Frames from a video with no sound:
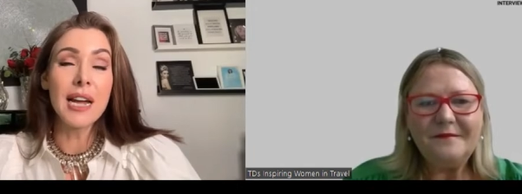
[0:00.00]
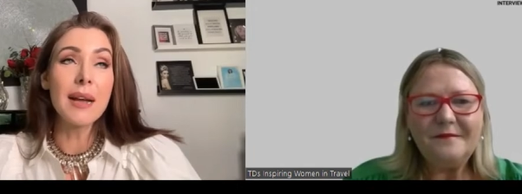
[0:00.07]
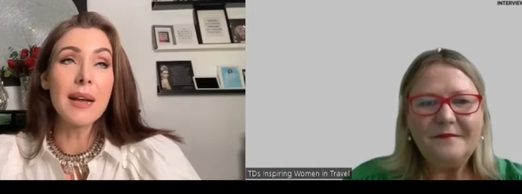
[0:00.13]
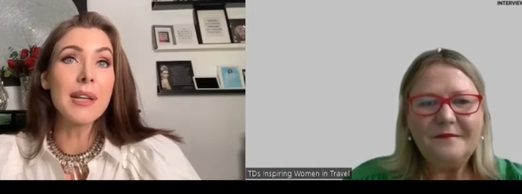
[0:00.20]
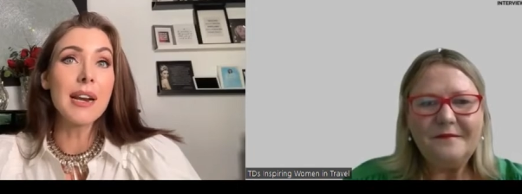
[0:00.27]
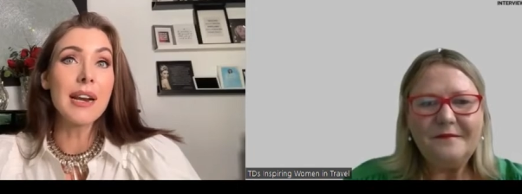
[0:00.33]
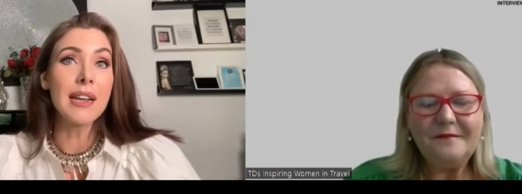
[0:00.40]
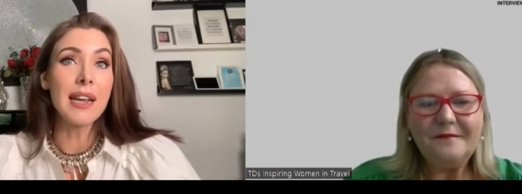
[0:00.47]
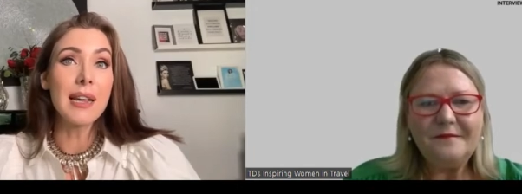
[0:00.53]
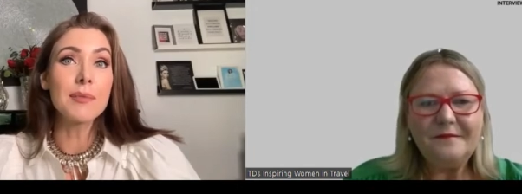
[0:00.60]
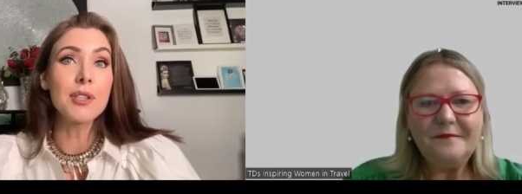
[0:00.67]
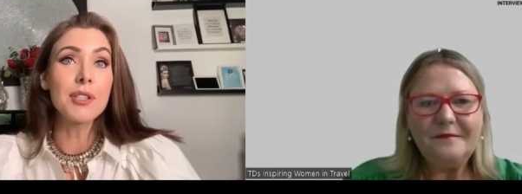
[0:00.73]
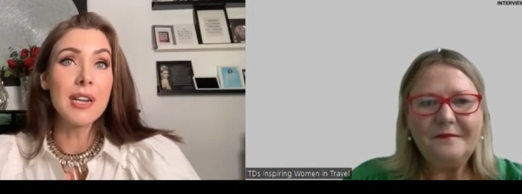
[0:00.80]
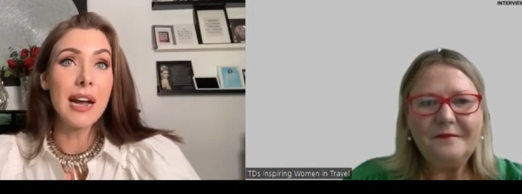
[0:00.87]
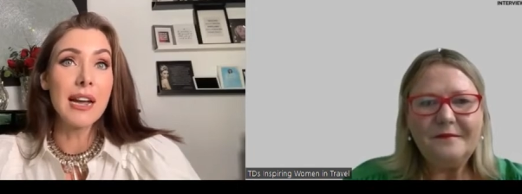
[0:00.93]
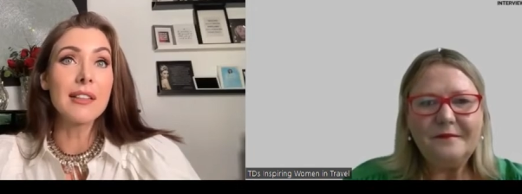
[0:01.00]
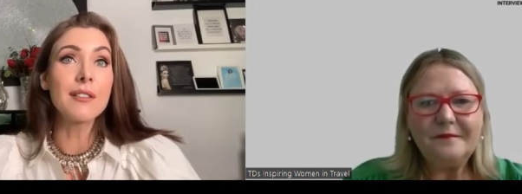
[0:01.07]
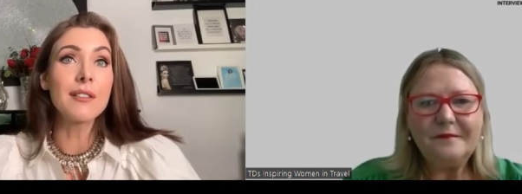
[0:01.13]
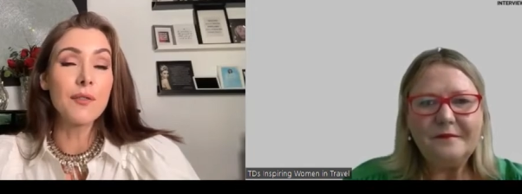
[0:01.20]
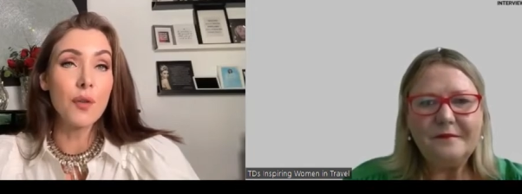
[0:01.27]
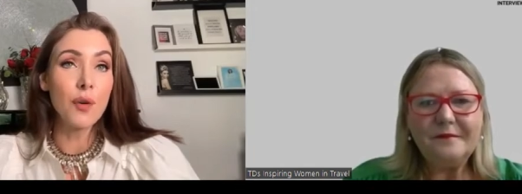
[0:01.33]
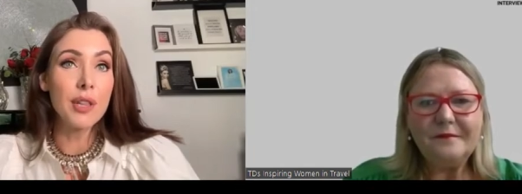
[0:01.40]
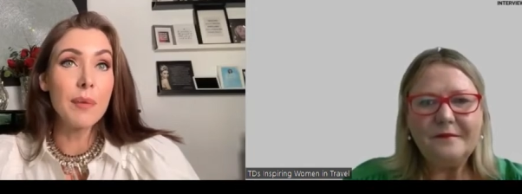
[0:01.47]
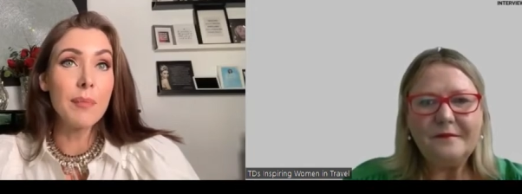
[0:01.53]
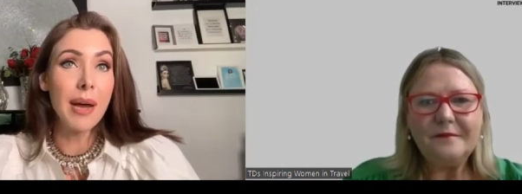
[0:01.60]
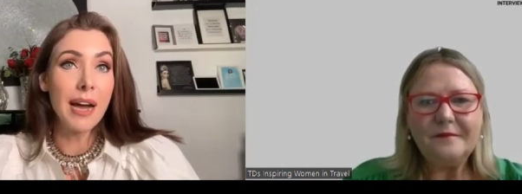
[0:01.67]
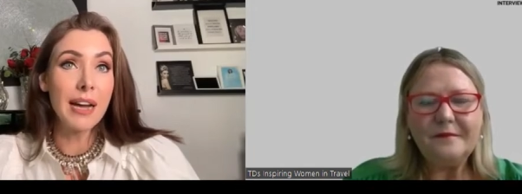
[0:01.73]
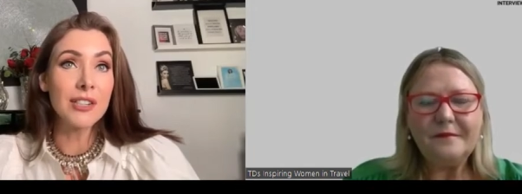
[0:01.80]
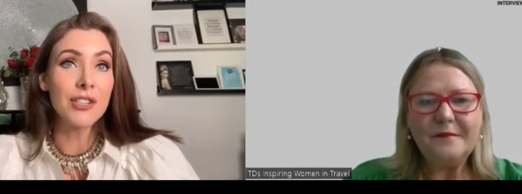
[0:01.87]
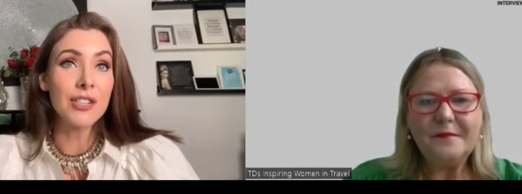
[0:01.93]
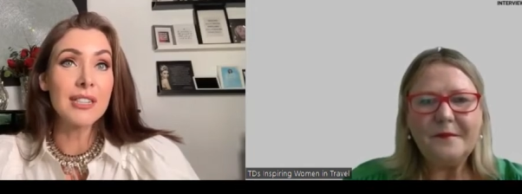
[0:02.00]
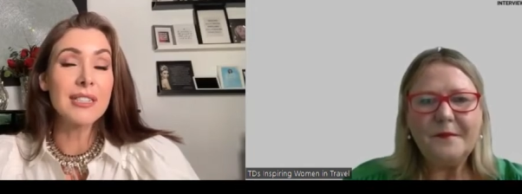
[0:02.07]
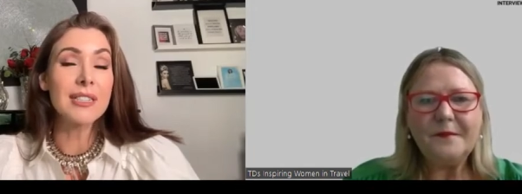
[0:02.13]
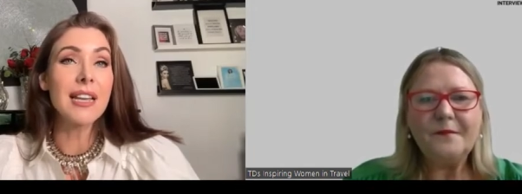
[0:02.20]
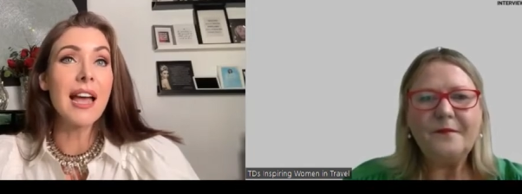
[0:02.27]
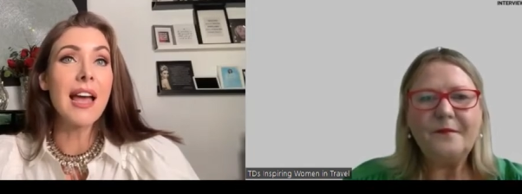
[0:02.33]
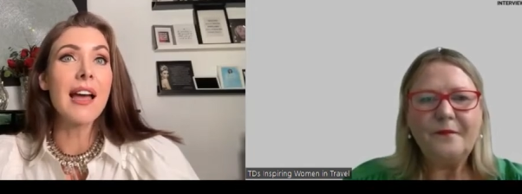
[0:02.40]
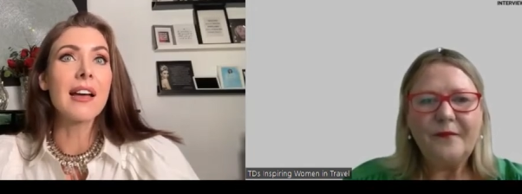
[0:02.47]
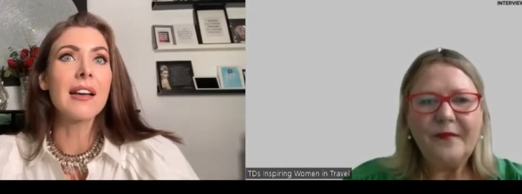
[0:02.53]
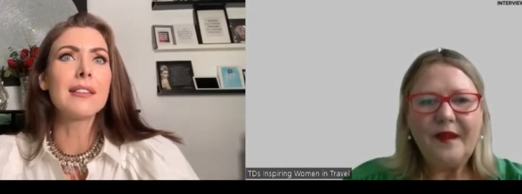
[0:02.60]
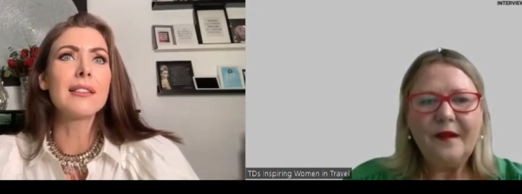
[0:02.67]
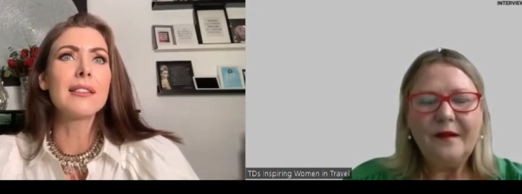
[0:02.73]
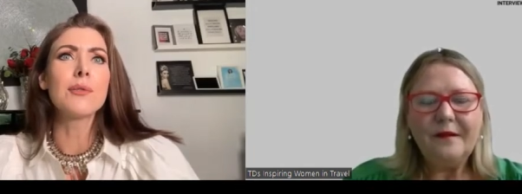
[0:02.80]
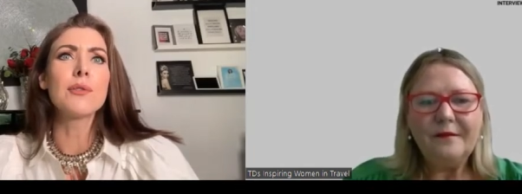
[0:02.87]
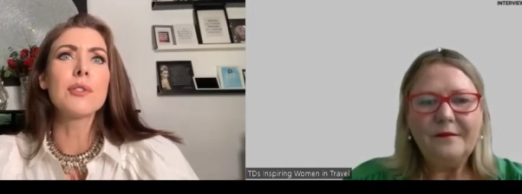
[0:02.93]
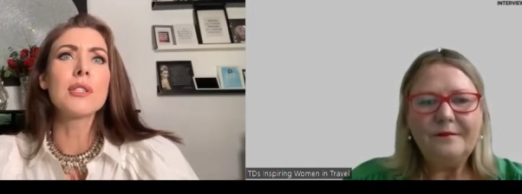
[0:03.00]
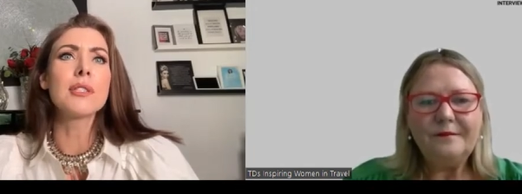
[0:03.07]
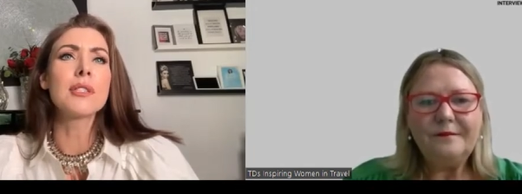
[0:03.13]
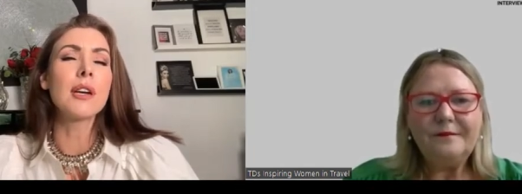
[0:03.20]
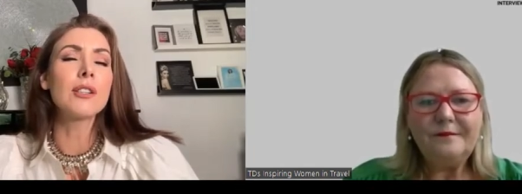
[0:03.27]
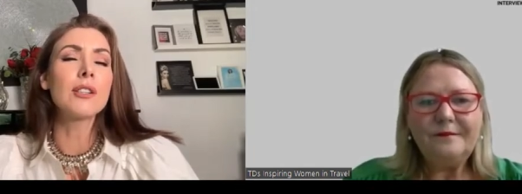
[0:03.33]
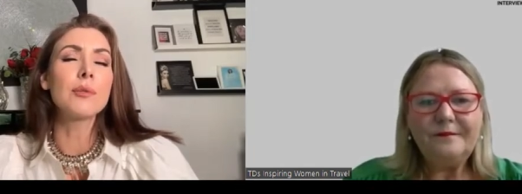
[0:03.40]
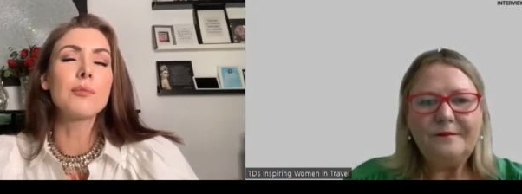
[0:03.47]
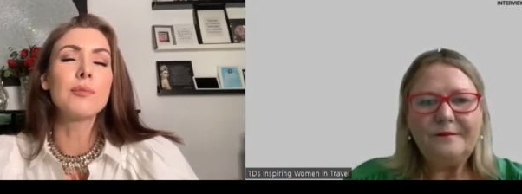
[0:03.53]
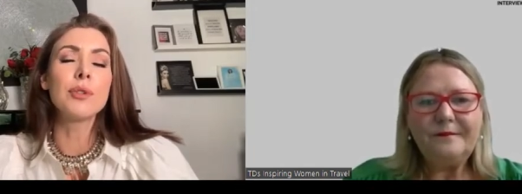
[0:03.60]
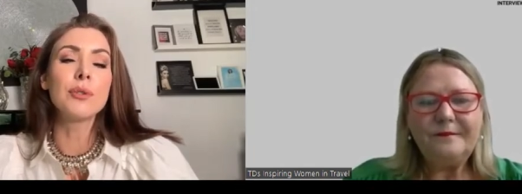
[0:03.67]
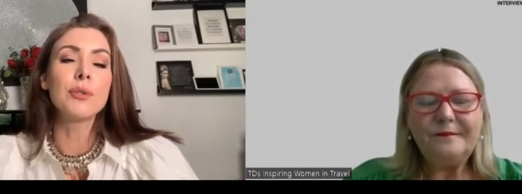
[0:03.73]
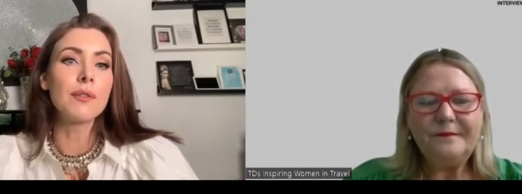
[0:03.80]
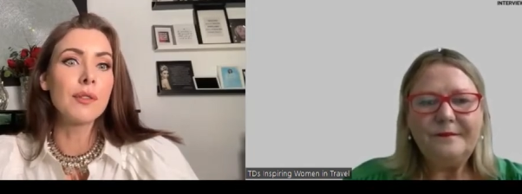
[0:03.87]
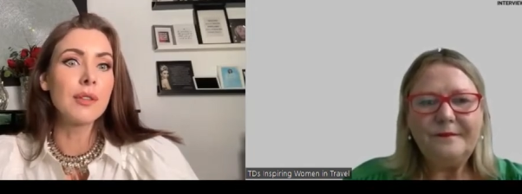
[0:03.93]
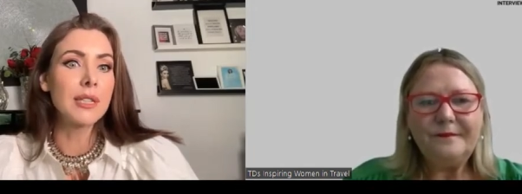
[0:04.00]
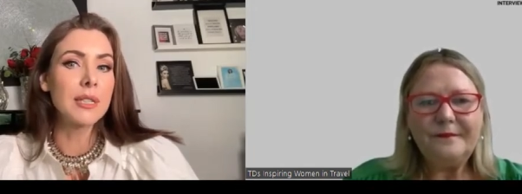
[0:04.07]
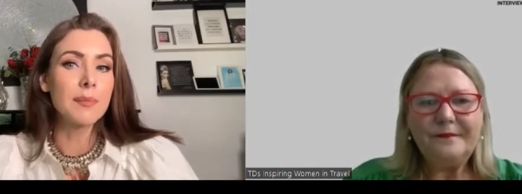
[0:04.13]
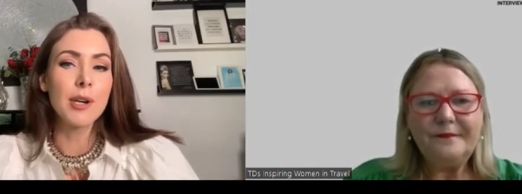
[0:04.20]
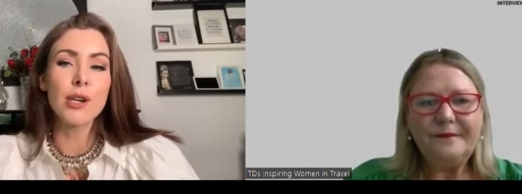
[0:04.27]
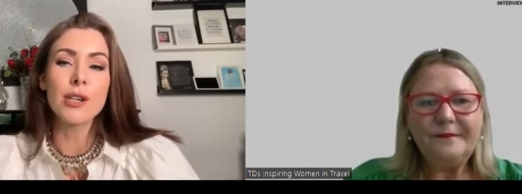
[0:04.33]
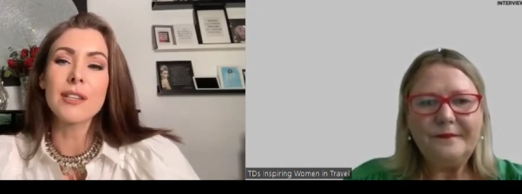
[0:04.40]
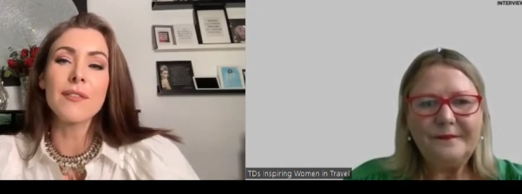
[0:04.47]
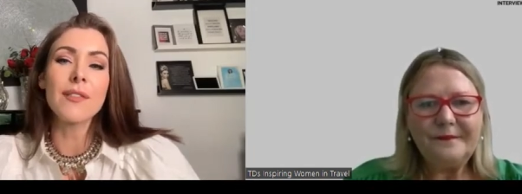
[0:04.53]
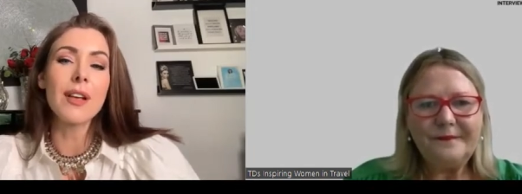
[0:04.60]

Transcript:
Speaker 1: time that I came to Thailand for the pageant, and it was such a beautiful experience.